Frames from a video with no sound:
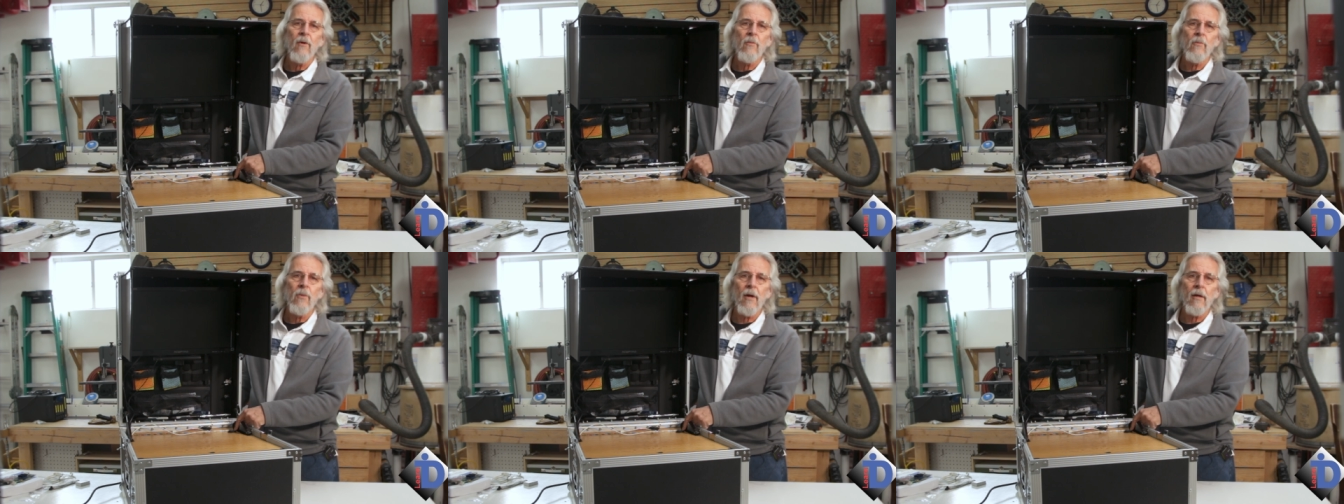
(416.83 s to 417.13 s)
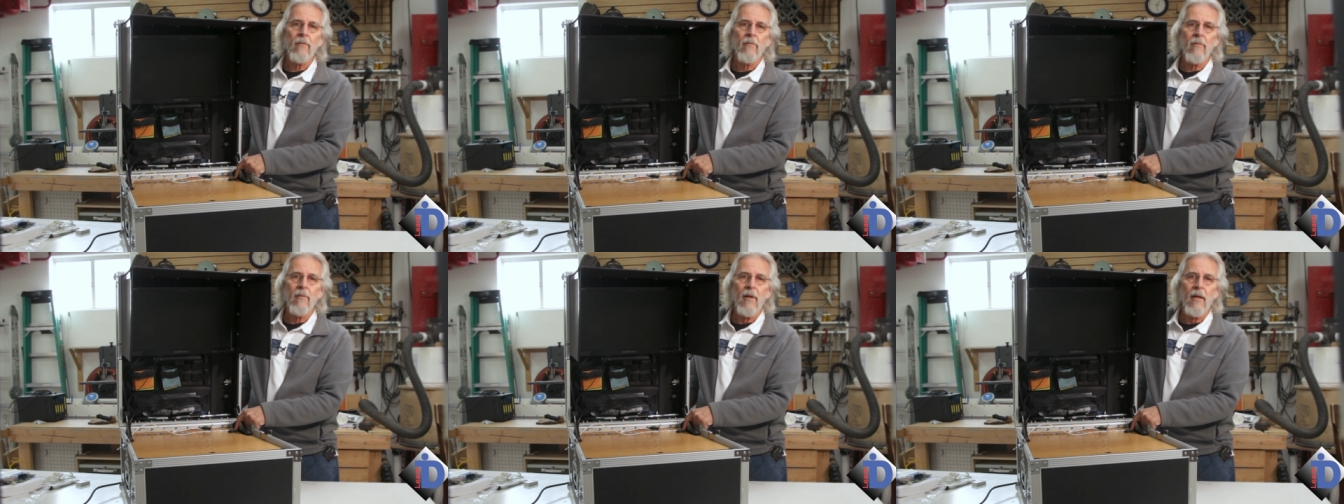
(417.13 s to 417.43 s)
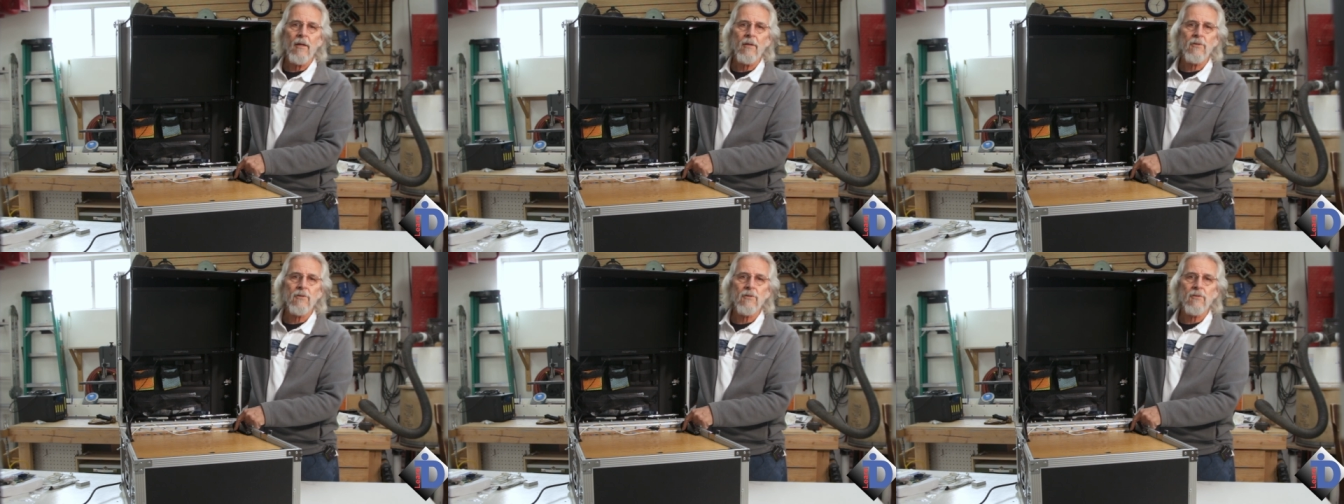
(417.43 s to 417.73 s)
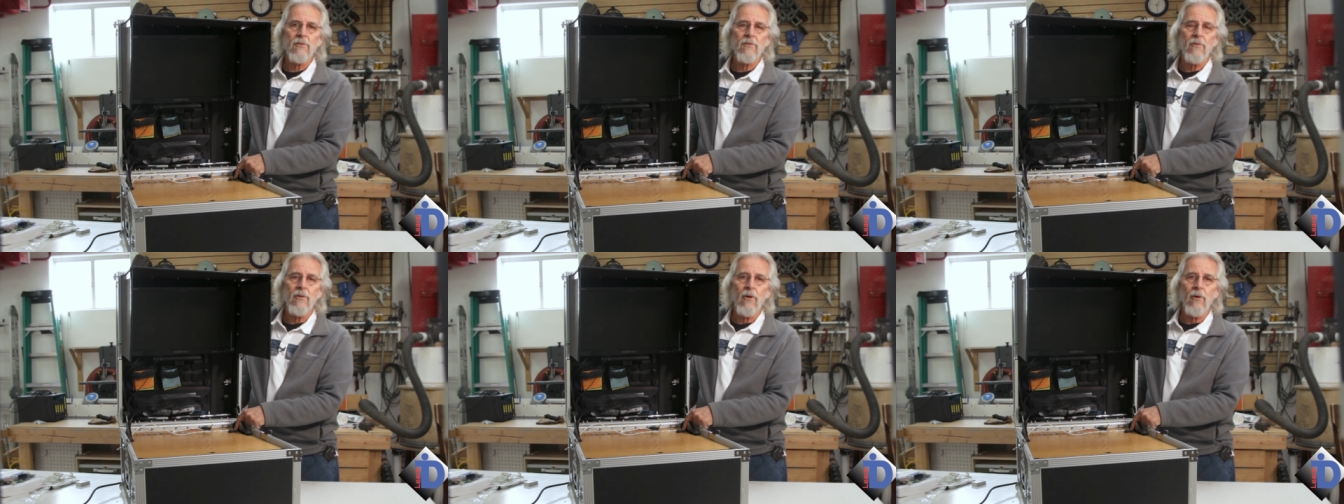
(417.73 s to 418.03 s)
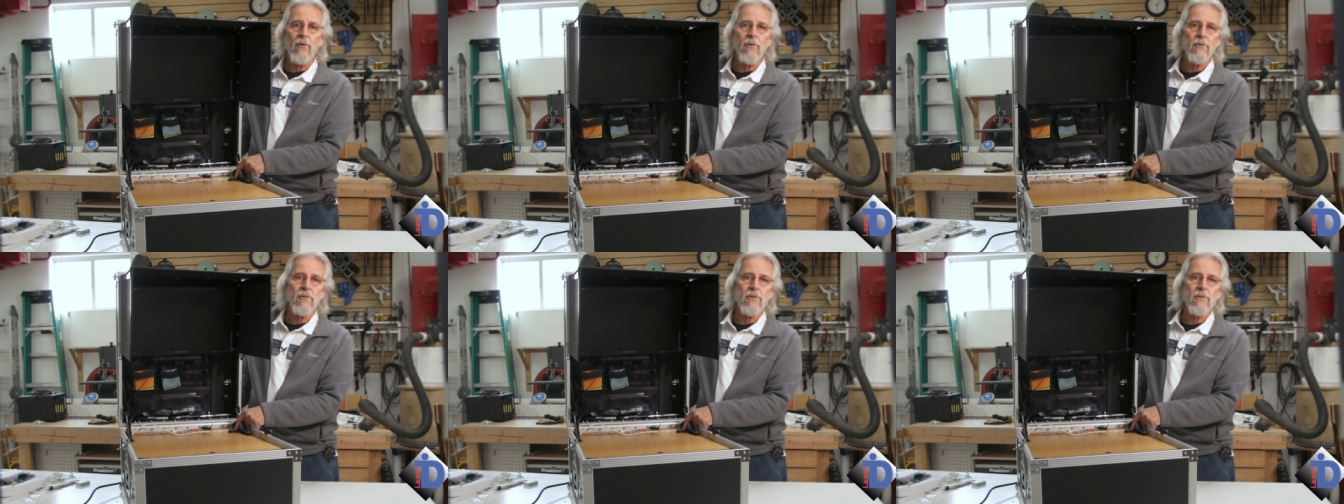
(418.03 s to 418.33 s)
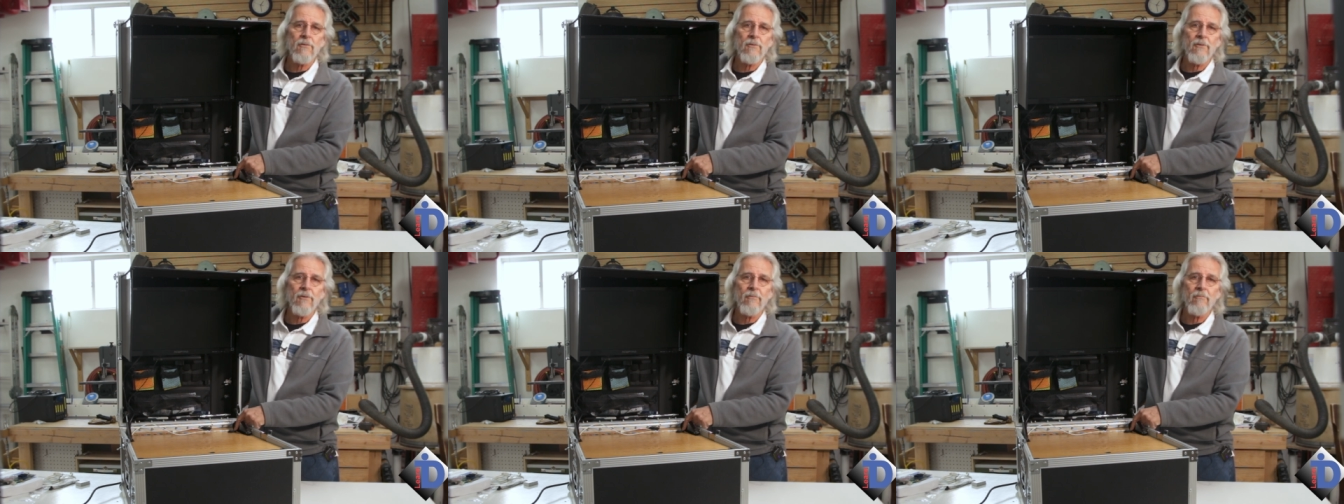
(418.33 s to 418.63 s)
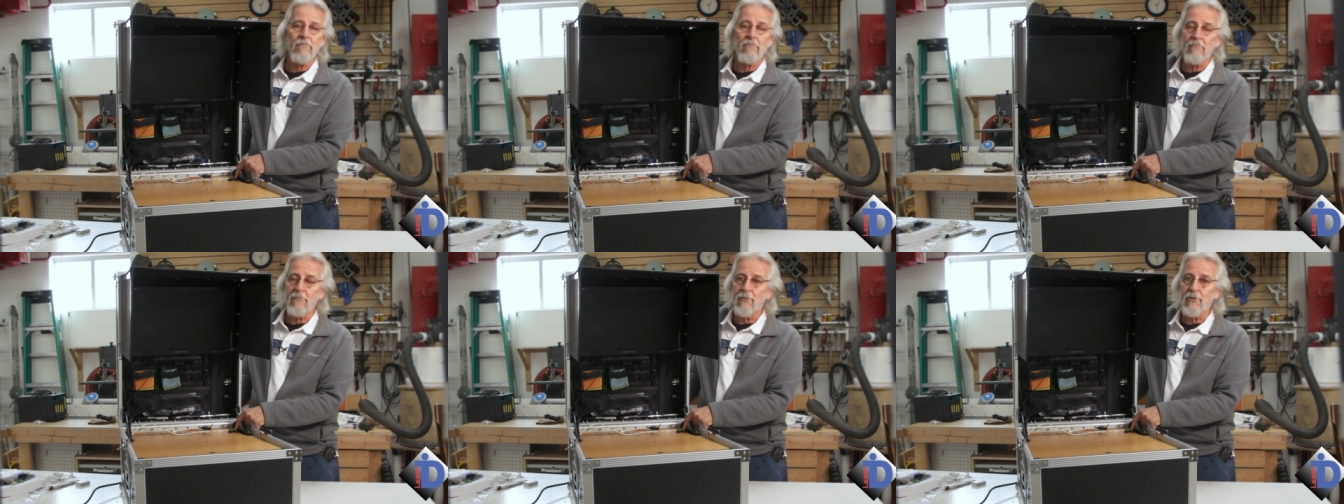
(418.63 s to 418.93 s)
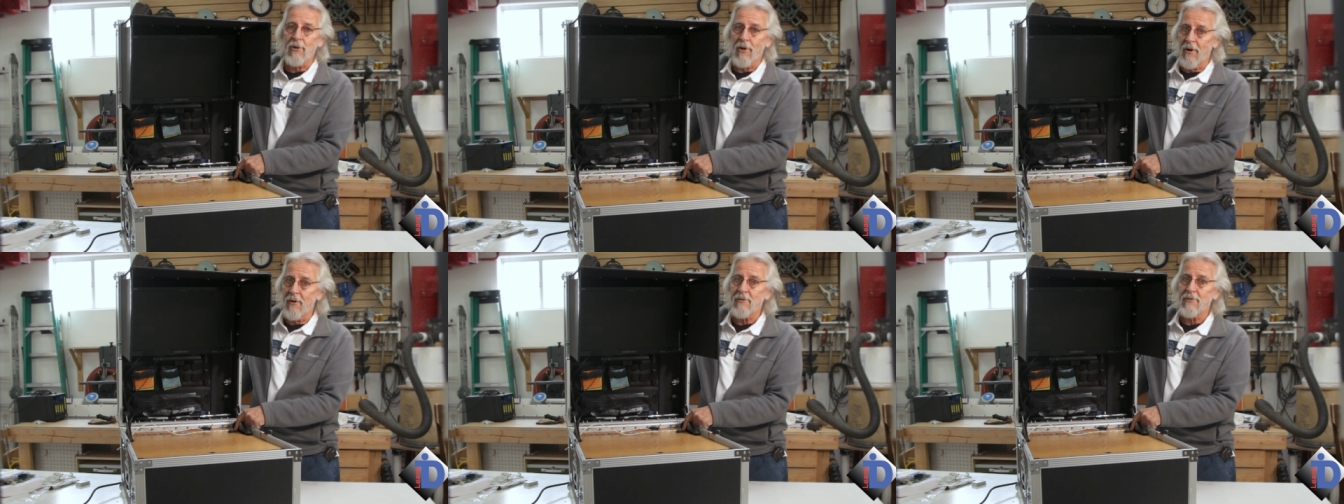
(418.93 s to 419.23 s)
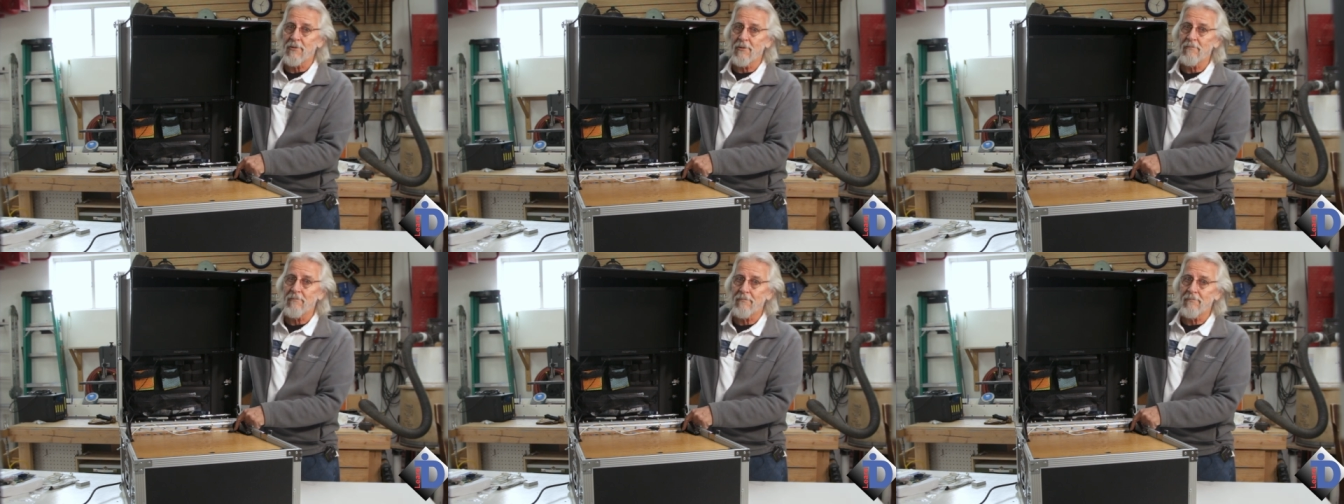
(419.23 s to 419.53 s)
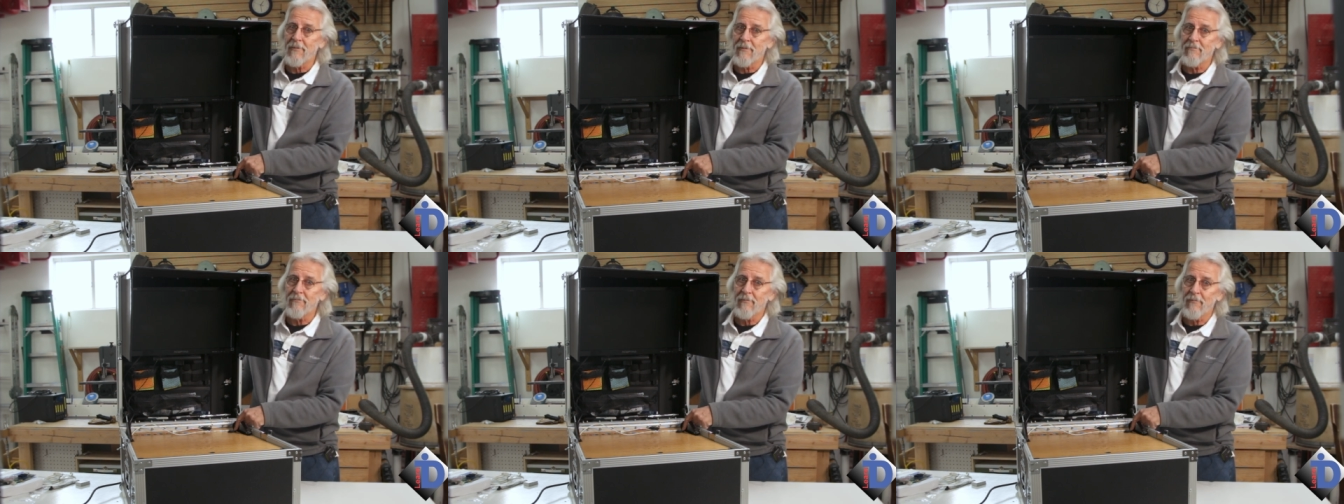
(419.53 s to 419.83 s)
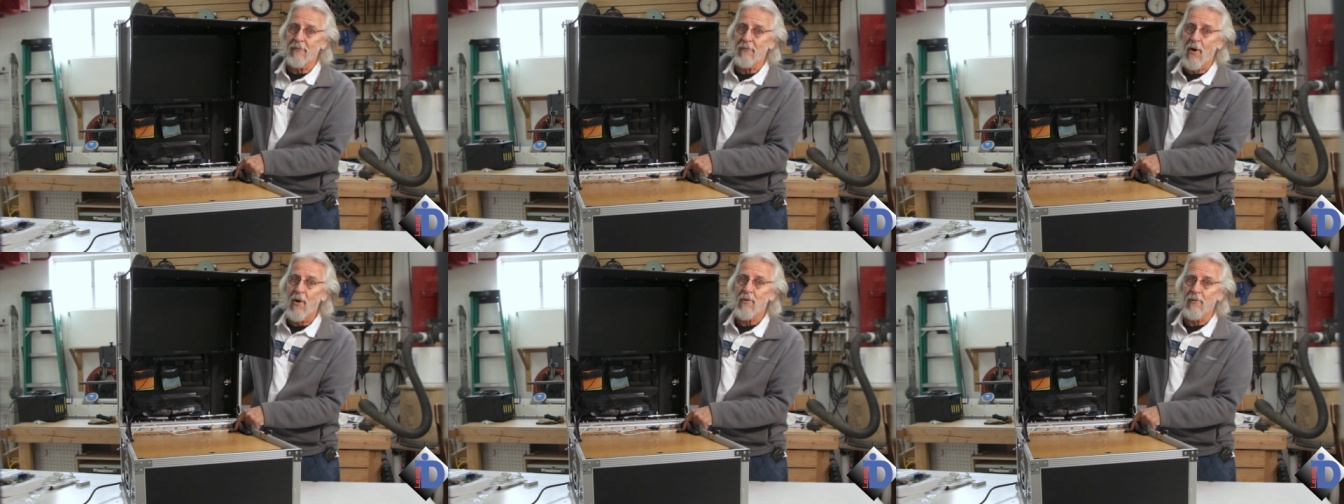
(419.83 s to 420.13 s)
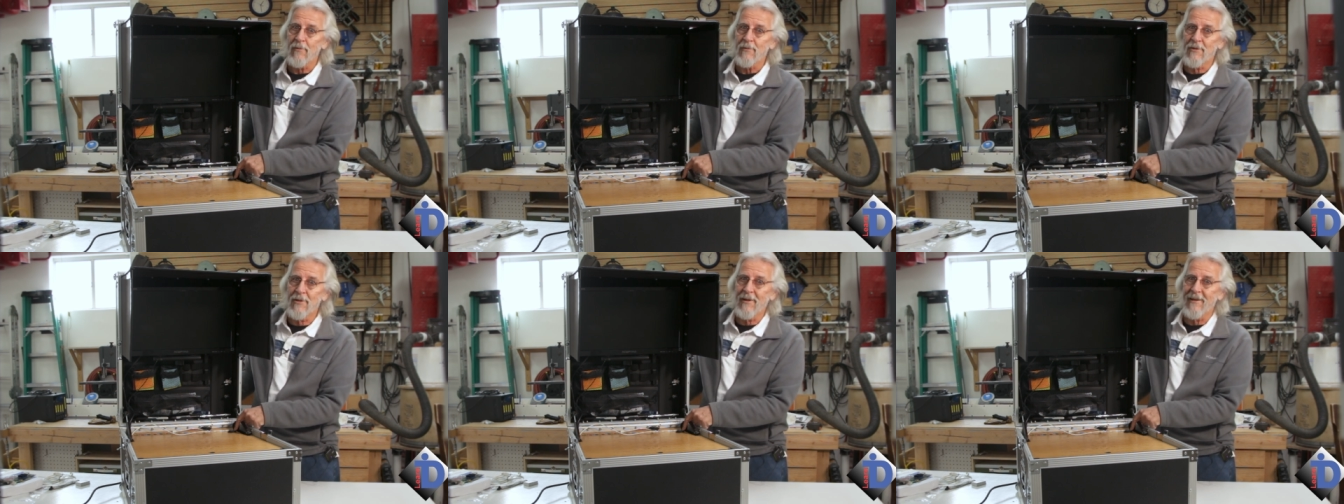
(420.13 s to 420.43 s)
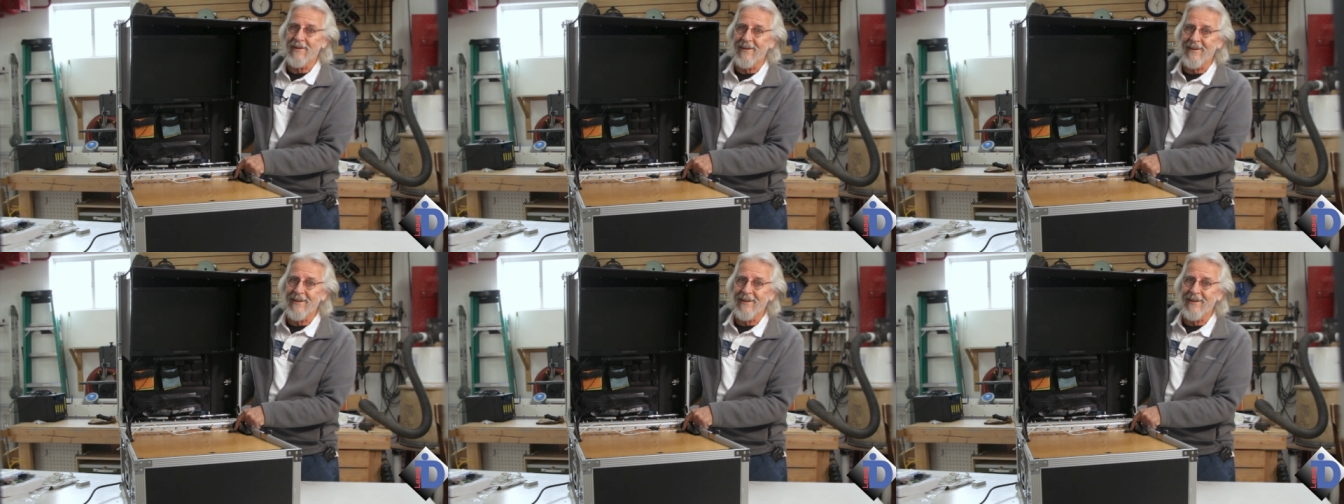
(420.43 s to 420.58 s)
but it's used to charge phones